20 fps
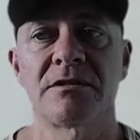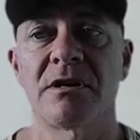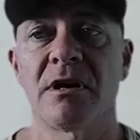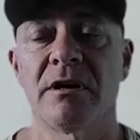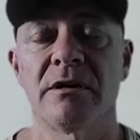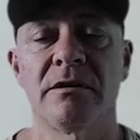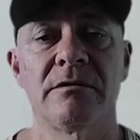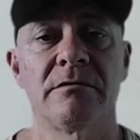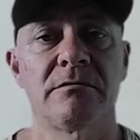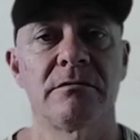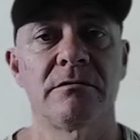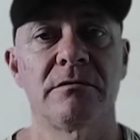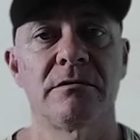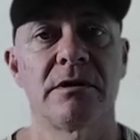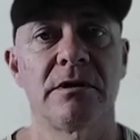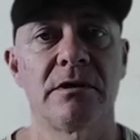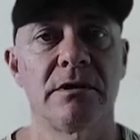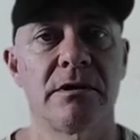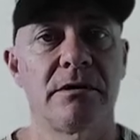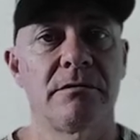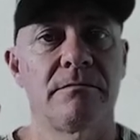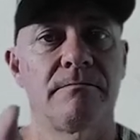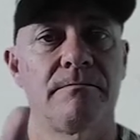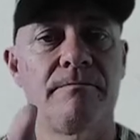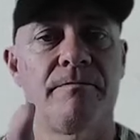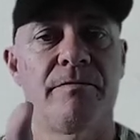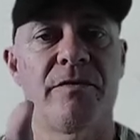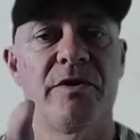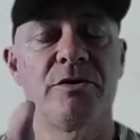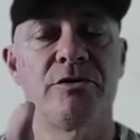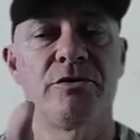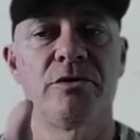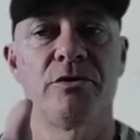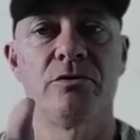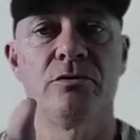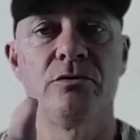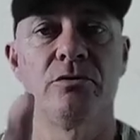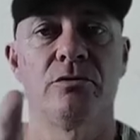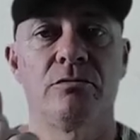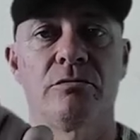So the
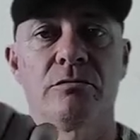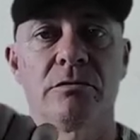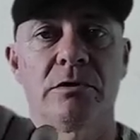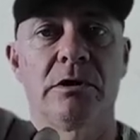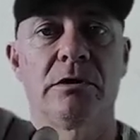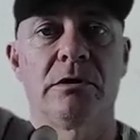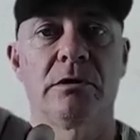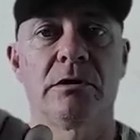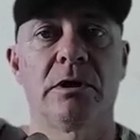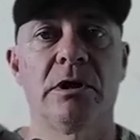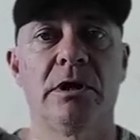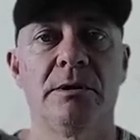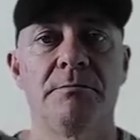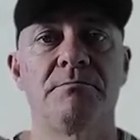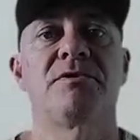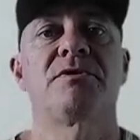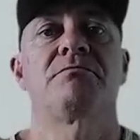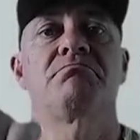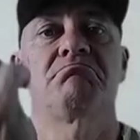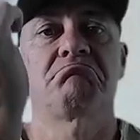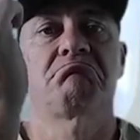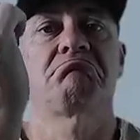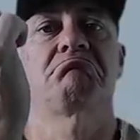two little clips,